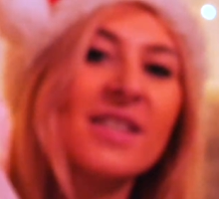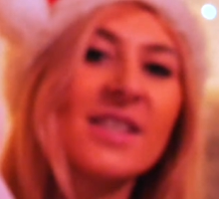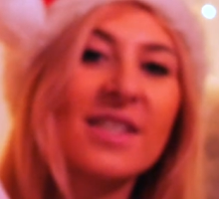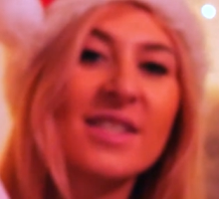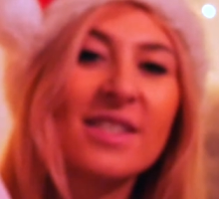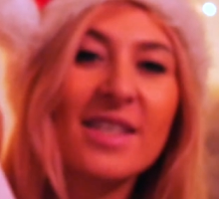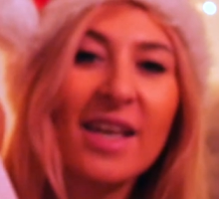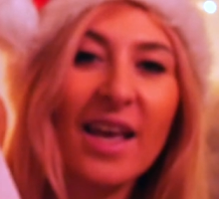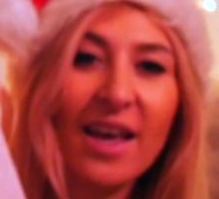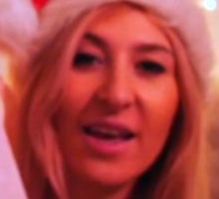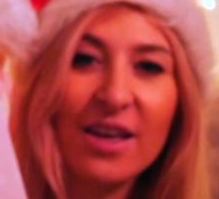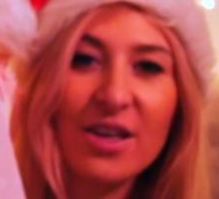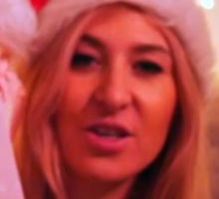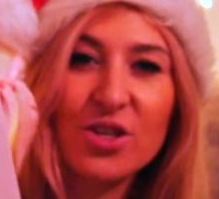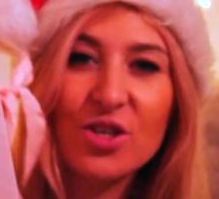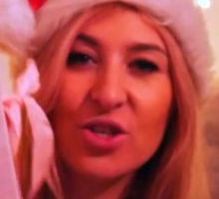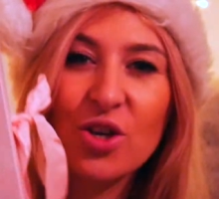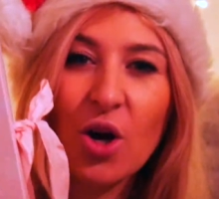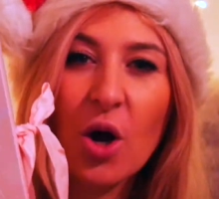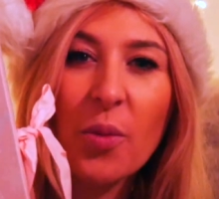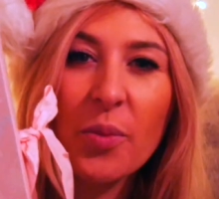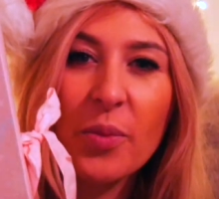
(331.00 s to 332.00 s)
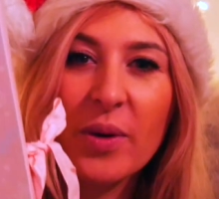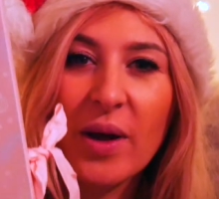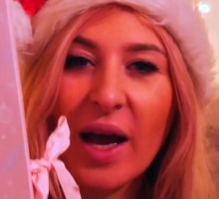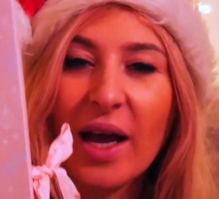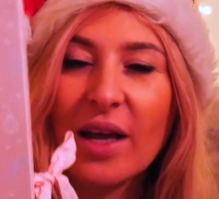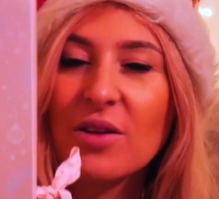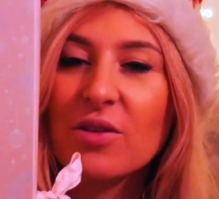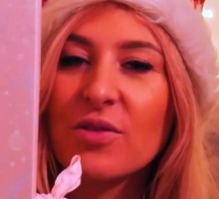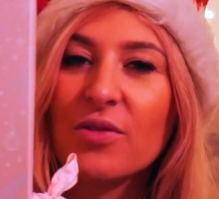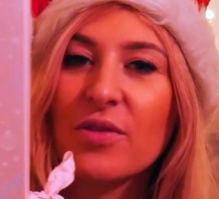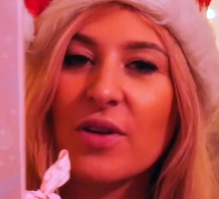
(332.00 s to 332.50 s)
is a shop
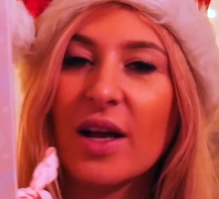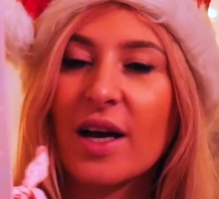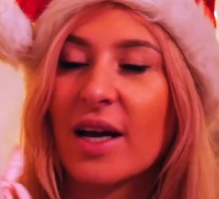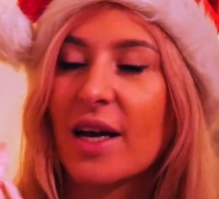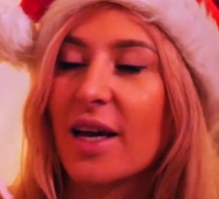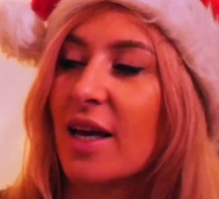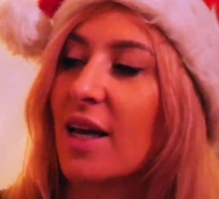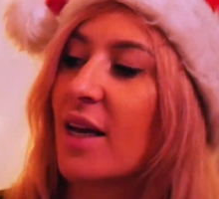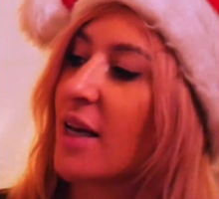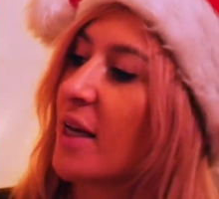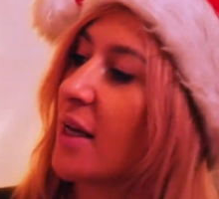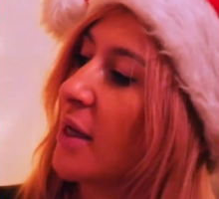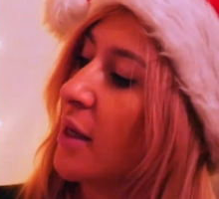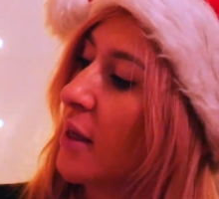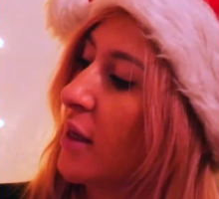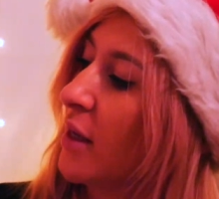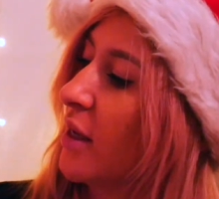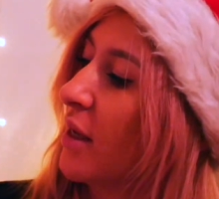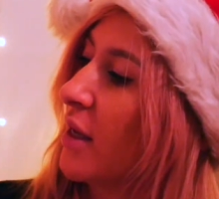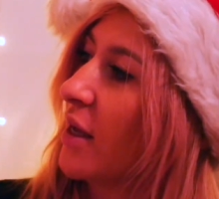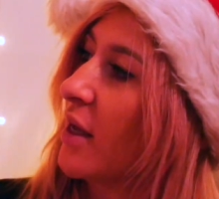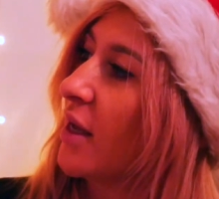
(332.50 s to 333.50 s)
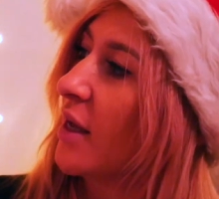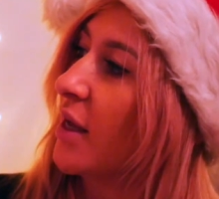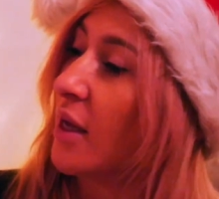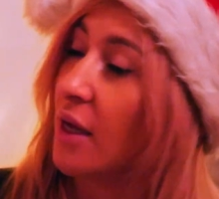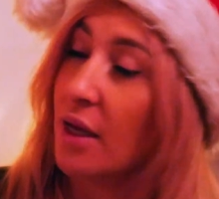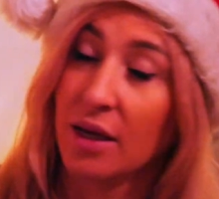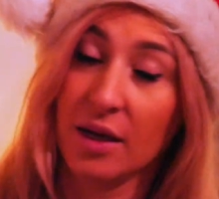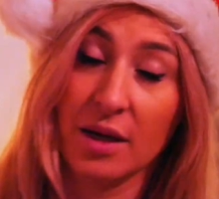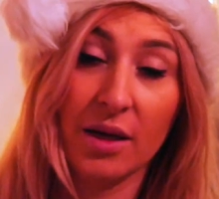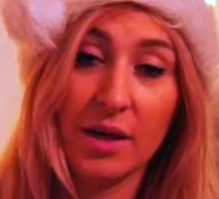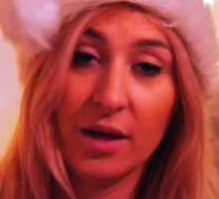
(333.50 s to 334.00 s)
kind of like
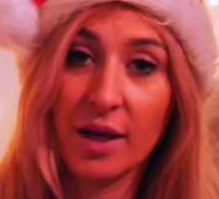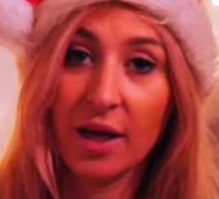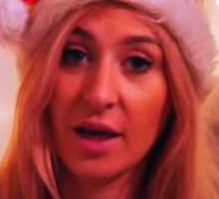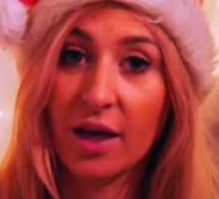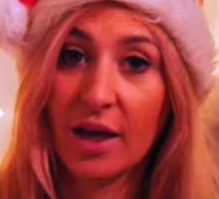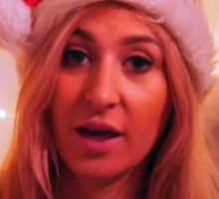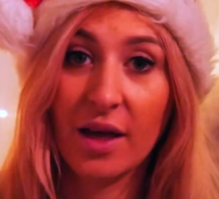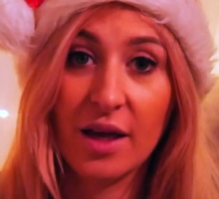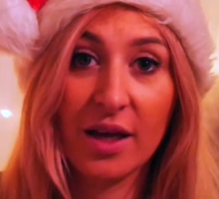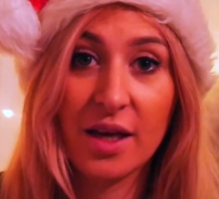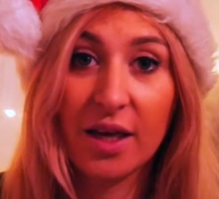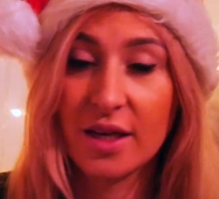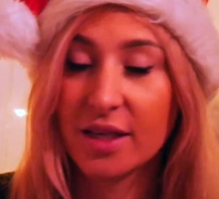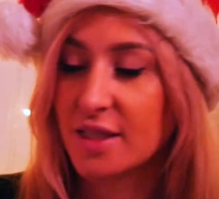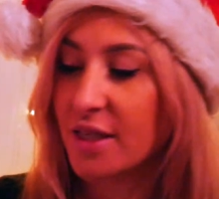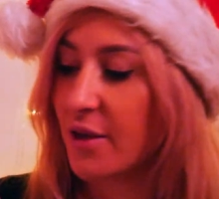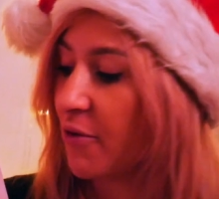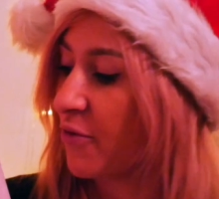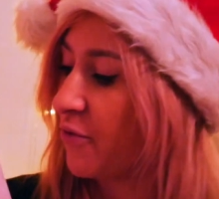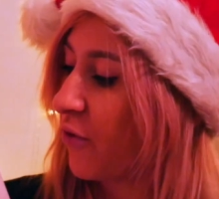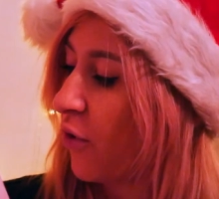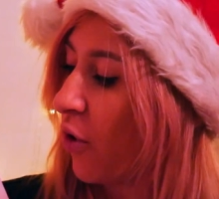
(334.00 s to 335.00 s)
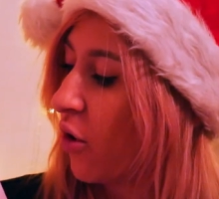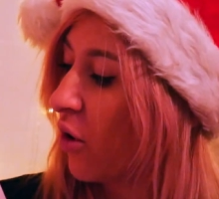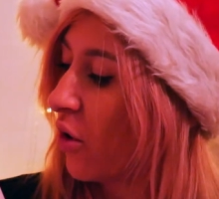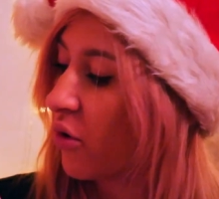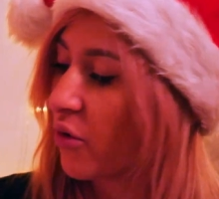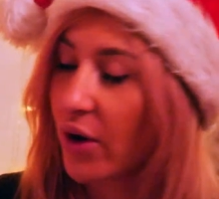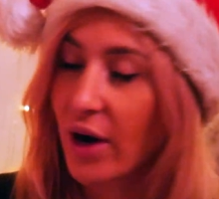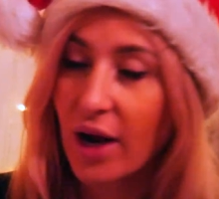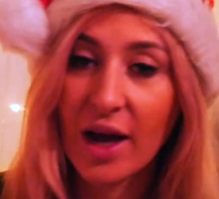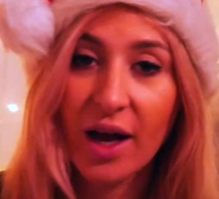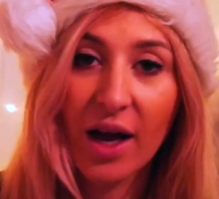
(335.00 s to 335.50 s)

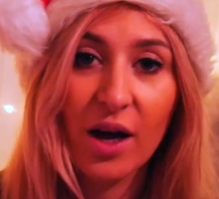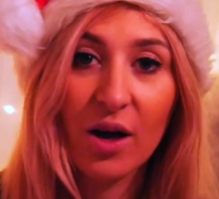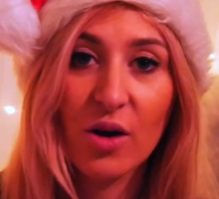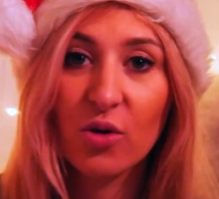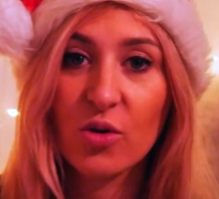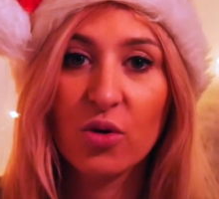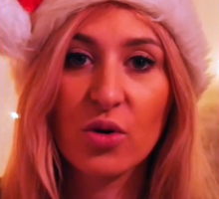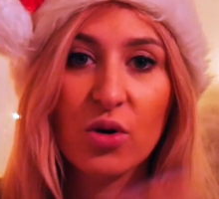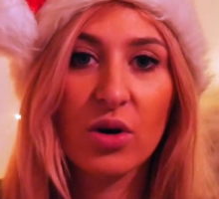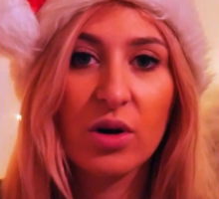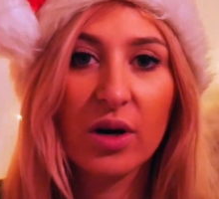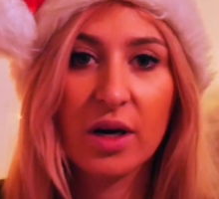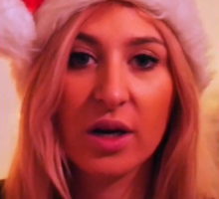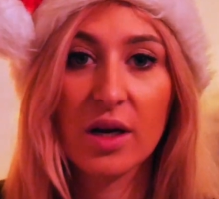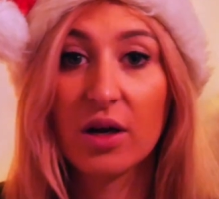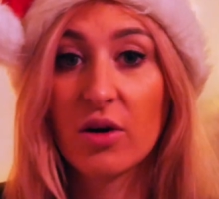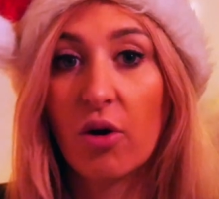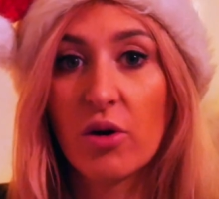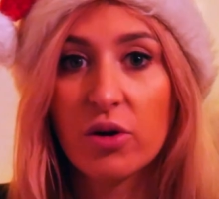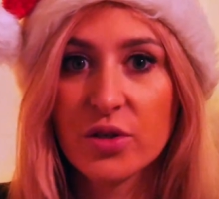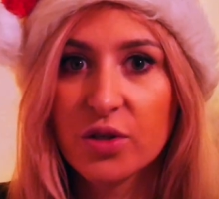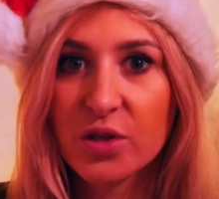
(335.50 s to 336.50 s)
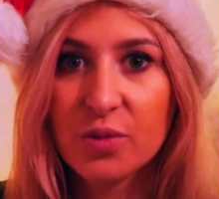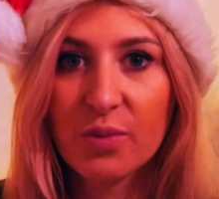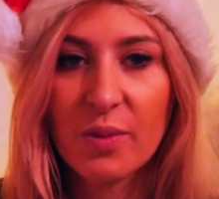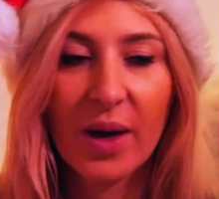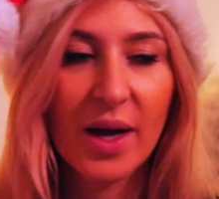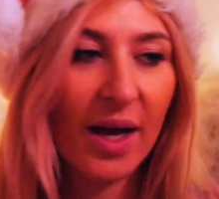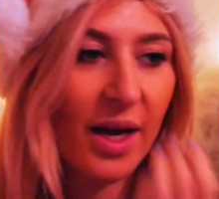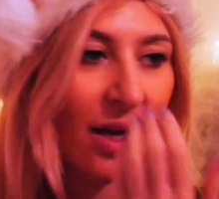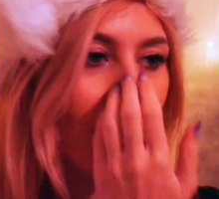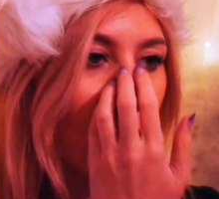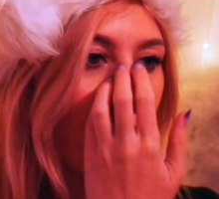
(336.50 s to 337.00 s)
Sephora or
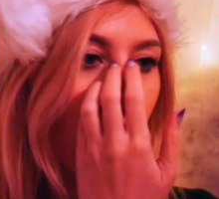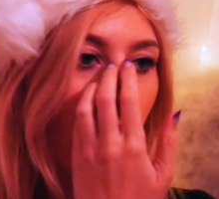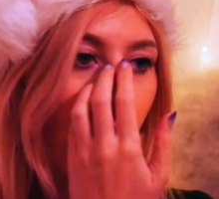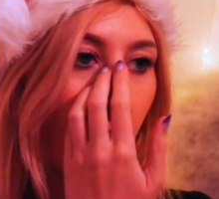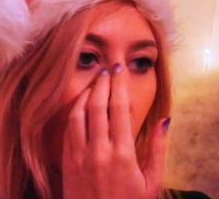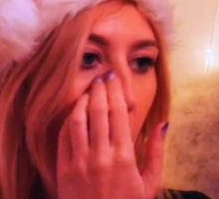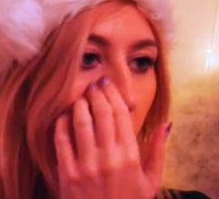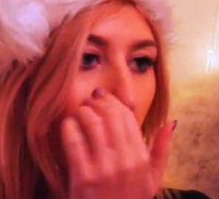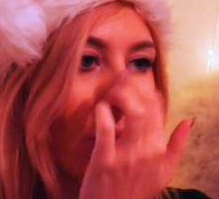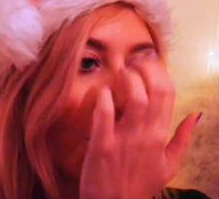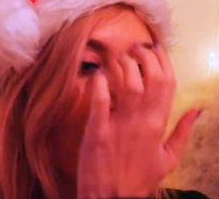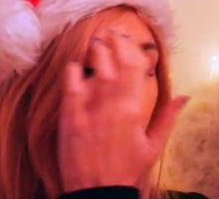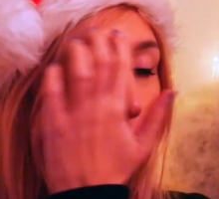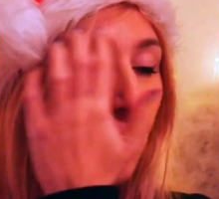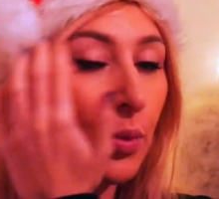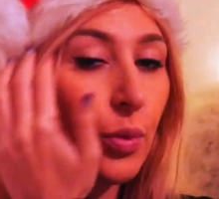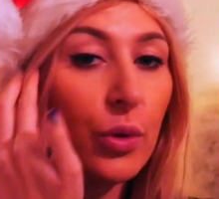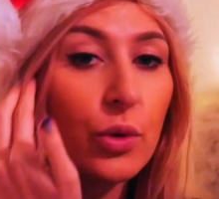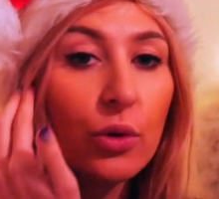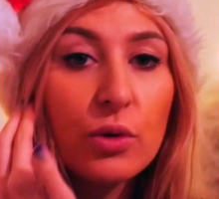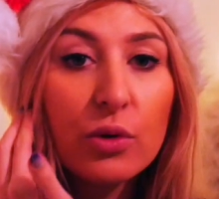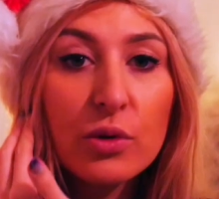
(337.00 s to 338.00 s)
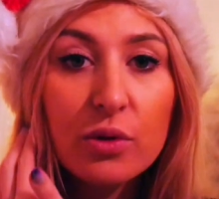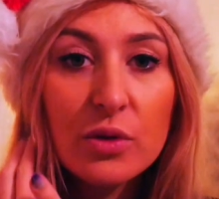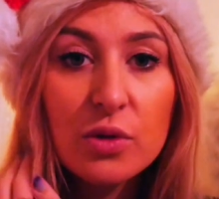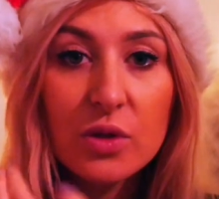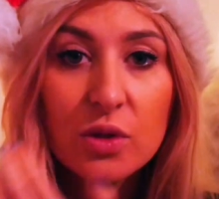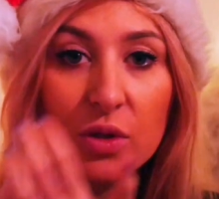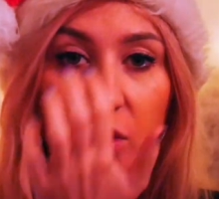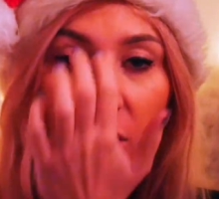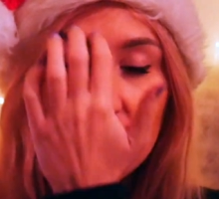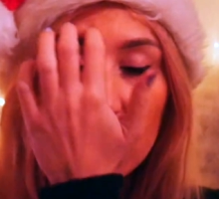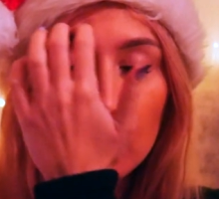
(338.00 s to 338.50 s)
Rossmann or
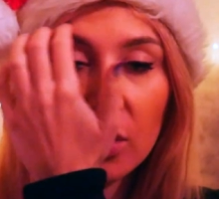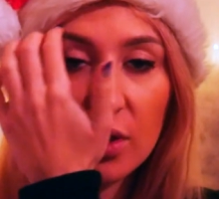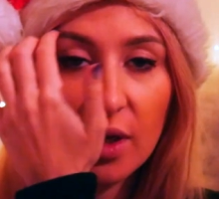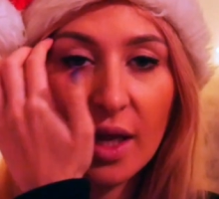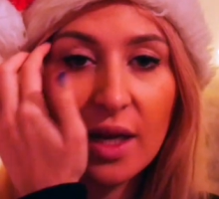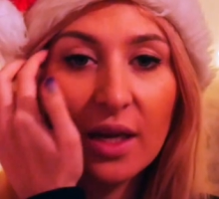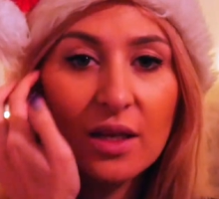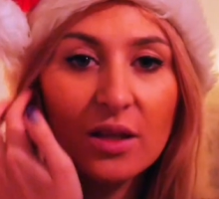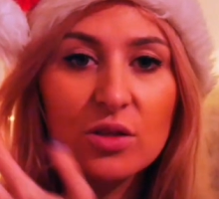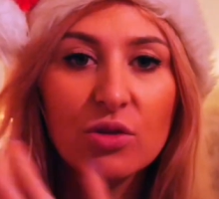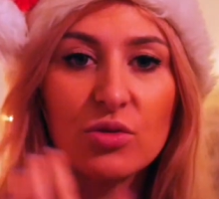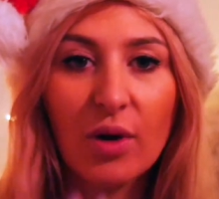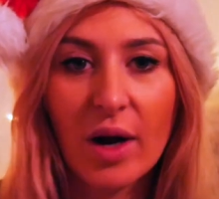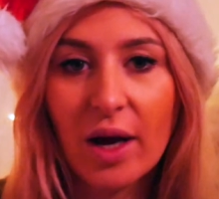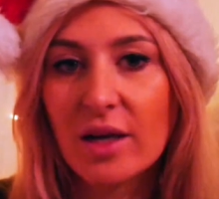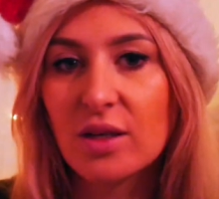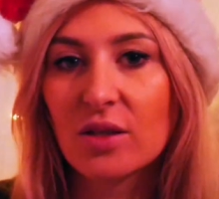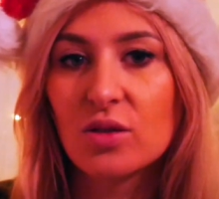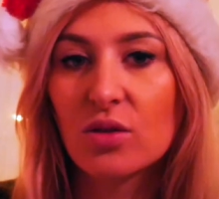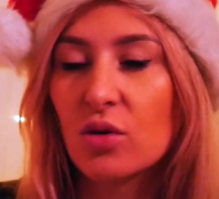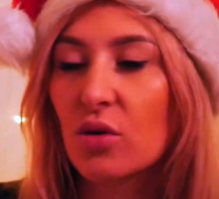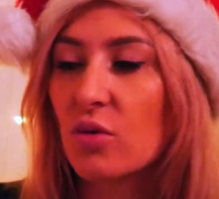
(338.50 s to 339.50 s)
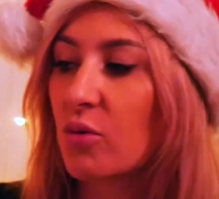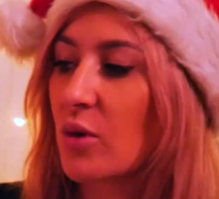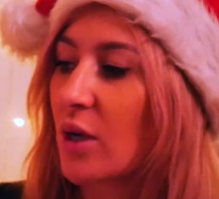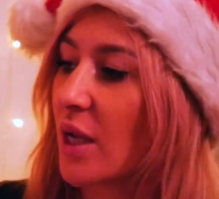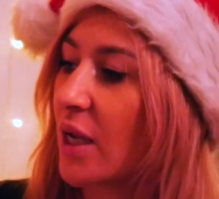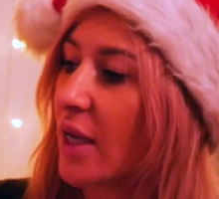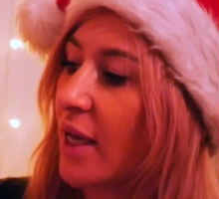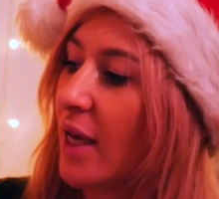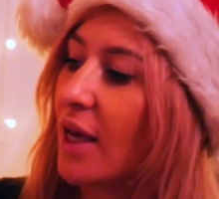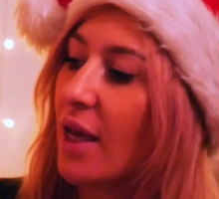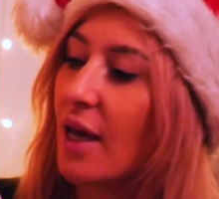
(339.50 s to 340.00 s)
Boots, any drugstore
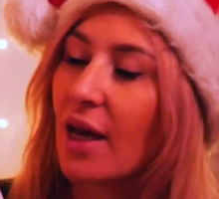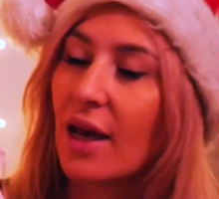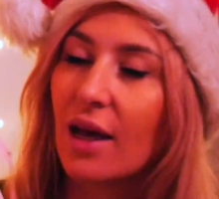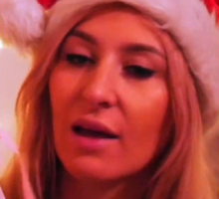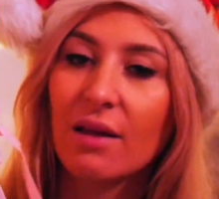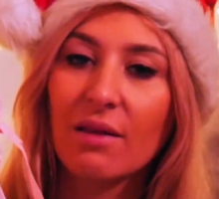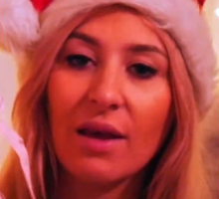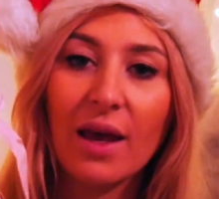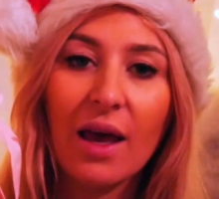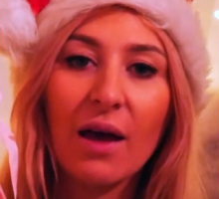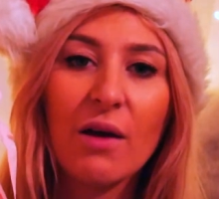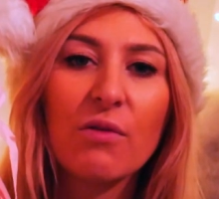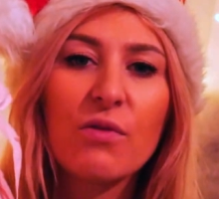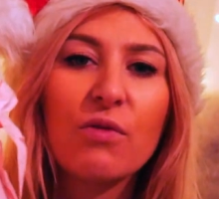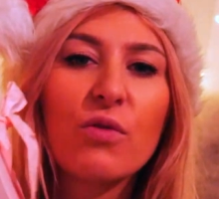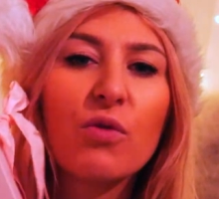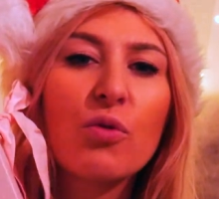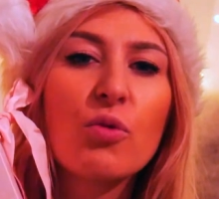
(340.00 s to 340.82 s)
really. They have